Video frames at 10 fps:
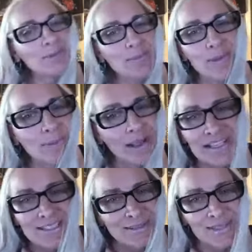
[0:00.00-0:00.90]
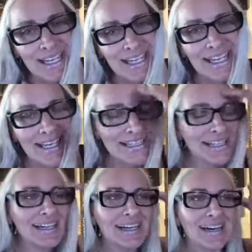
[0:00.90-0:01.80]
people that probably don't like it,
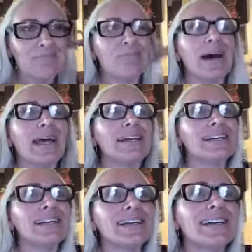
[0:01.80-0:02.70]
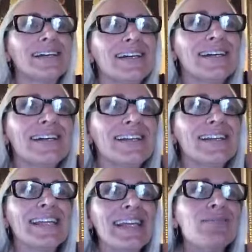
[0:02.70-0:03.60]
but
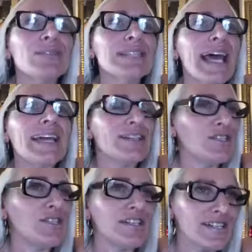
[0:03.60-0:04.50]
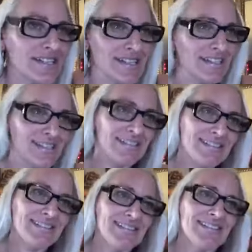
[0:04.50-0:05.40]
The Evil Dead is just
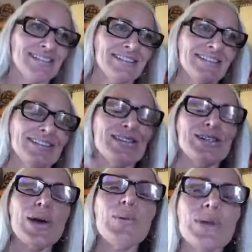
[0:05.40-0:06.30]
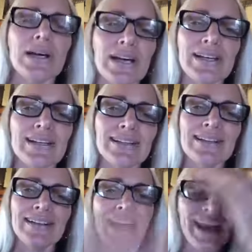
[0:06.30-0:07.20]
so good.
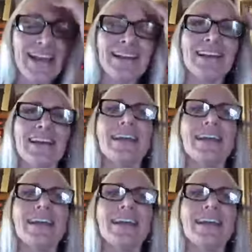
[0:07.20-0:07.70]
And